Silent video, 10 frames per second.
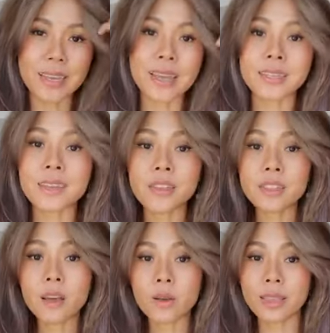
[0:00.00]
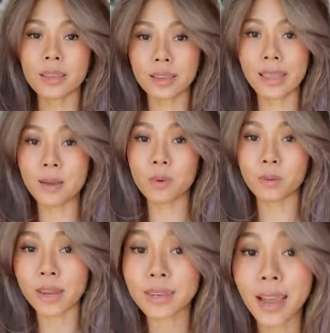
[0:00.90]
And even though in the camera
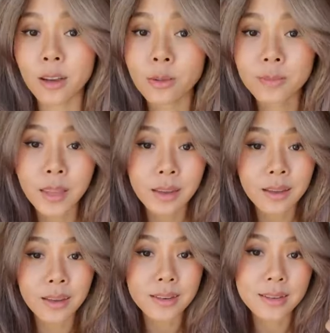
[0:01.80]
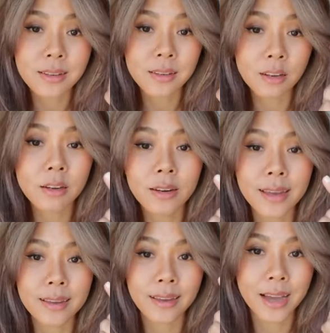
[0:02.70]
right now, it doesn't look
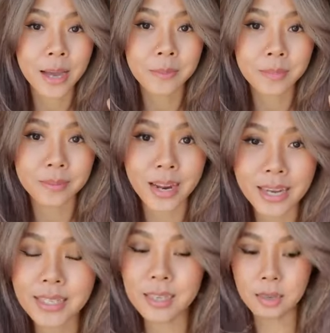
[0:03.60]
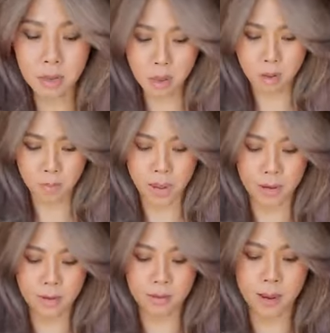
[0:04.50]
like I'm light,
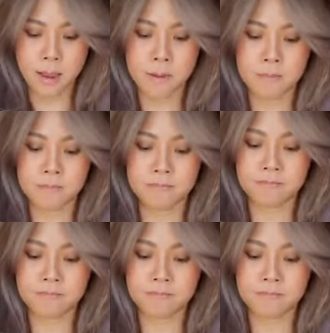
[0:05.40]
but I'm